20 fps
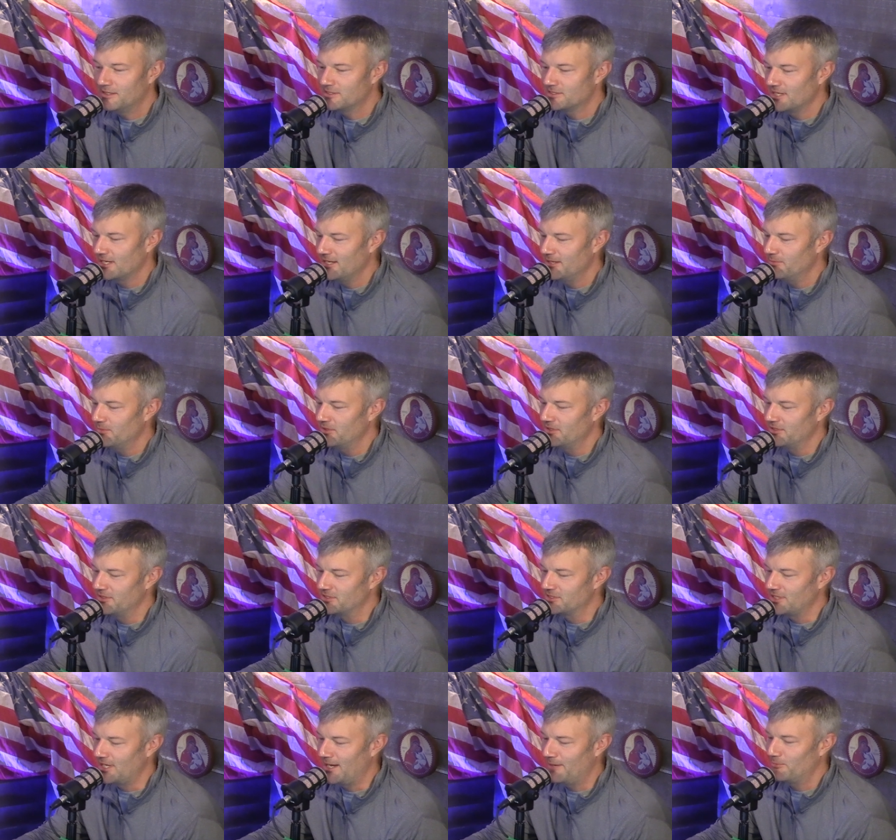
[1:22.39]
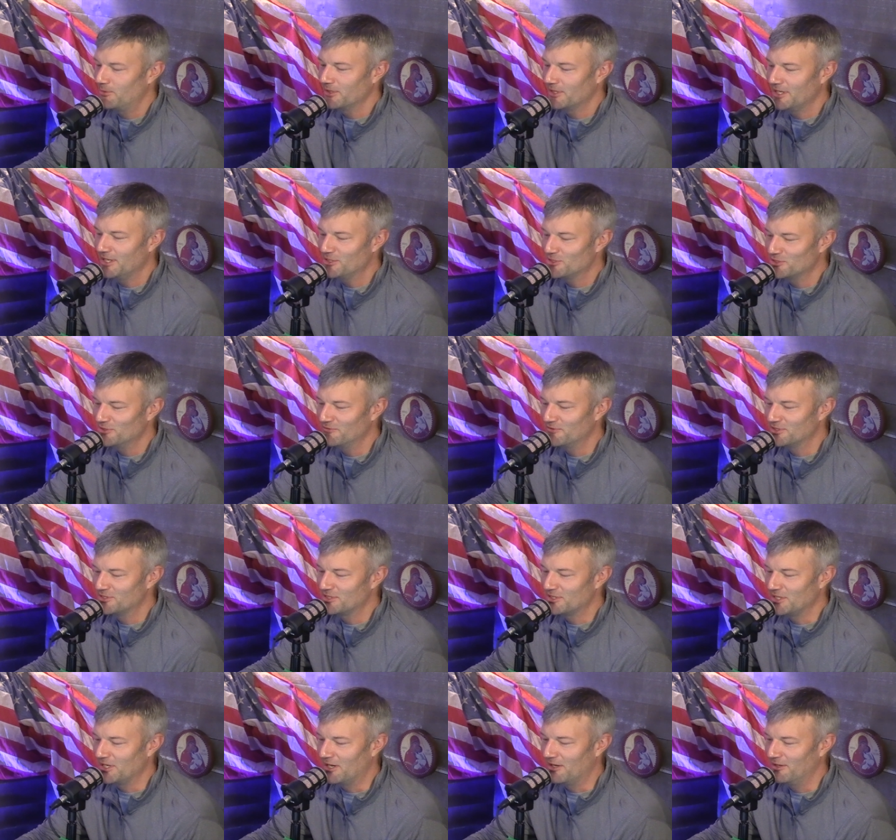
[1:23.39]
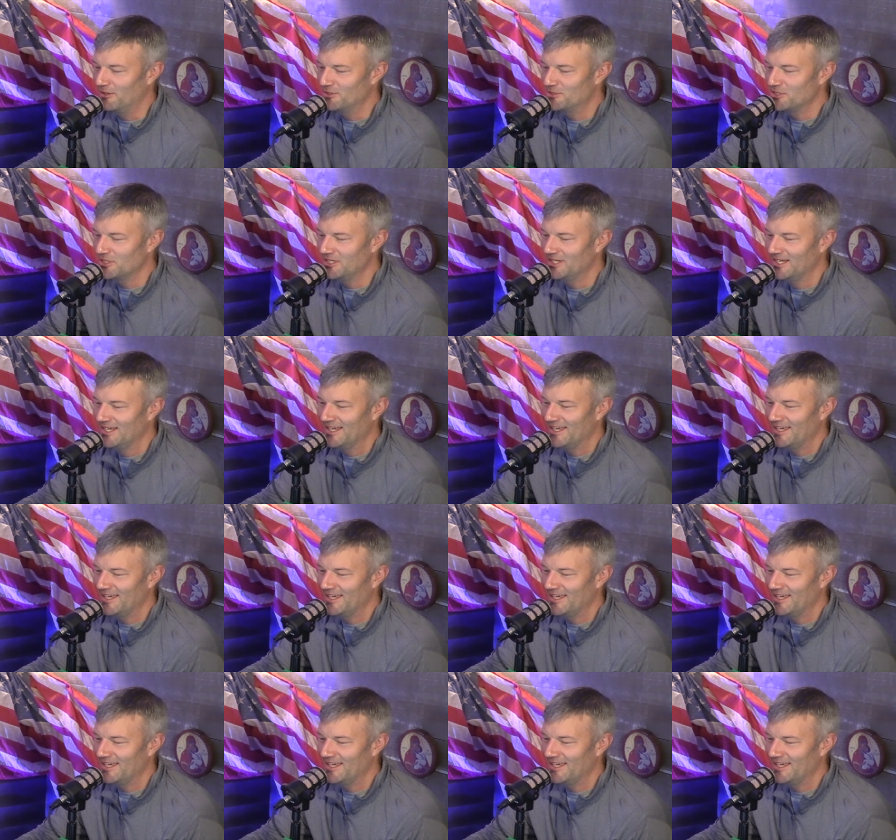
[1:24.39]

his aim and his application of his theology